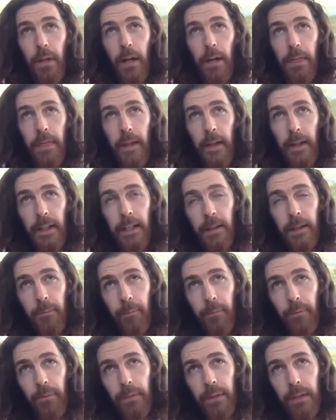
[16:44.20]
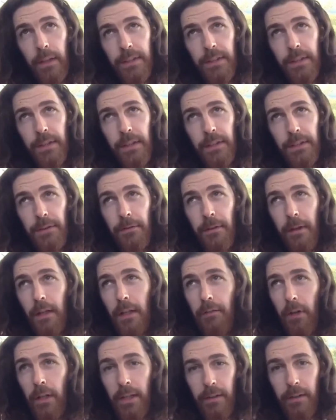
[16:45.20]
I think there's a very,
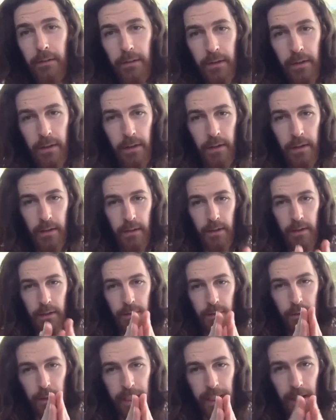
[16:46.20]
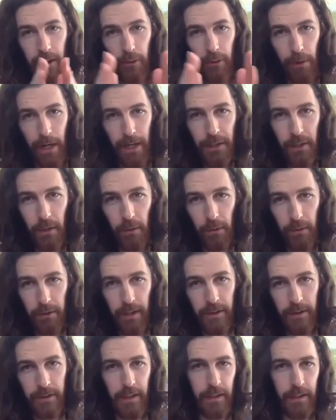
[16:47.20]
very tricky threshold
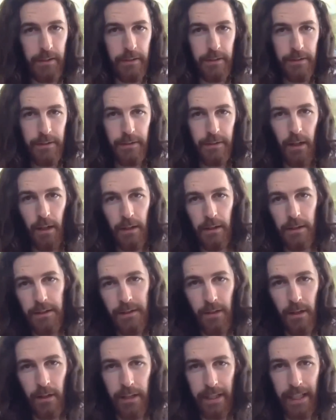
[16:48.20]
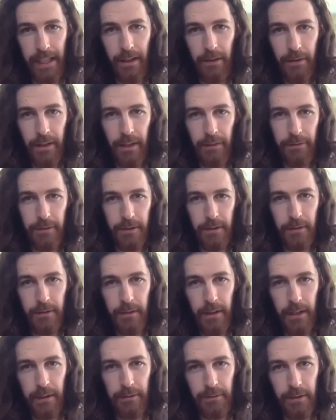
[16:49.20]
that artists starting out have to
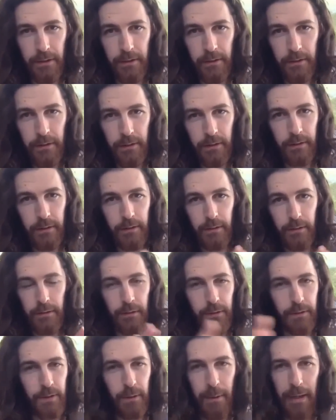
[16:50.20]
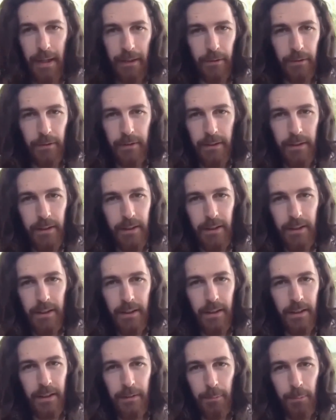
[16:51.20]
somehow
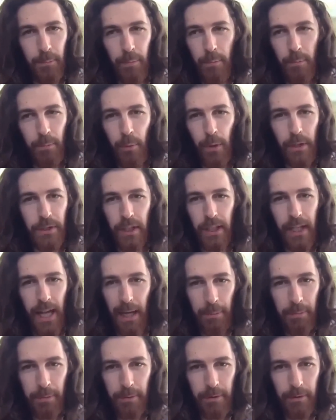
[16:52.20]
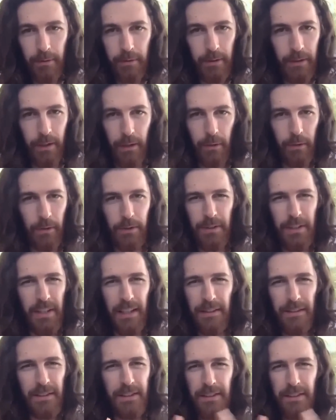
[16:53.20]
bridge a gap, you know, or
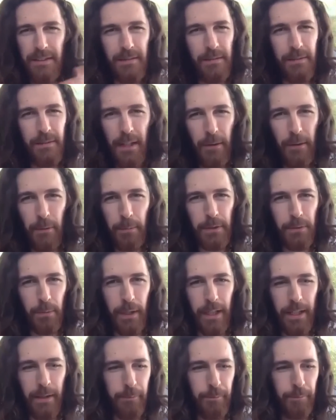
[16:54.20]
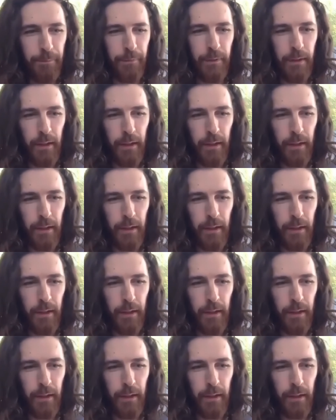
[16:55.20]
they just, you know, between